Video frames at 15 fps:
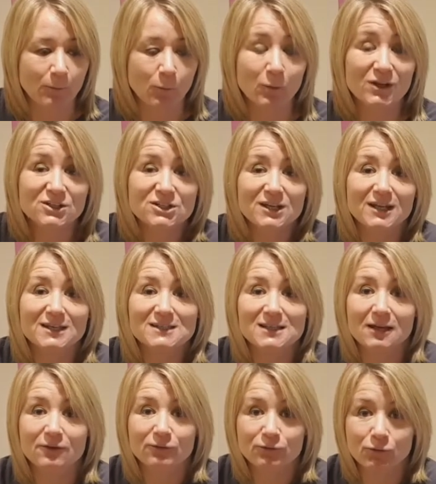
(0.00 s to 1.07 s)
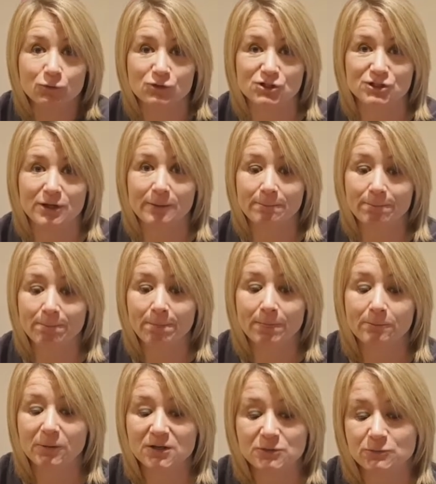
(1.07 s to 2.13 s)
Which is unfortunate.
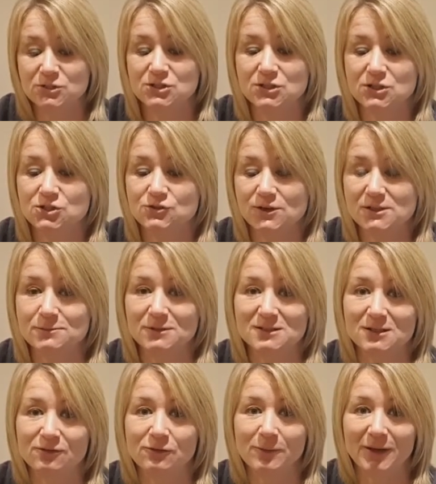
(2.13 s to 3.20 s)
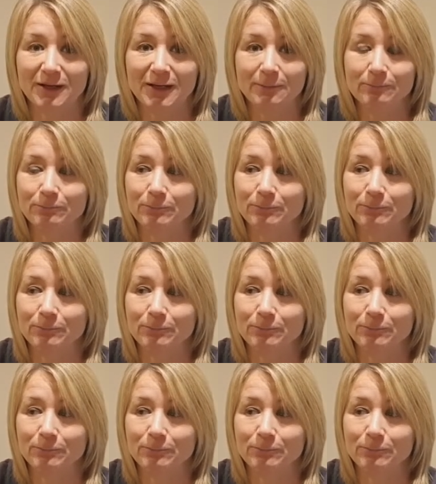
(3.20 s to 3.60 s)
But I don't want to start stressing myself about it,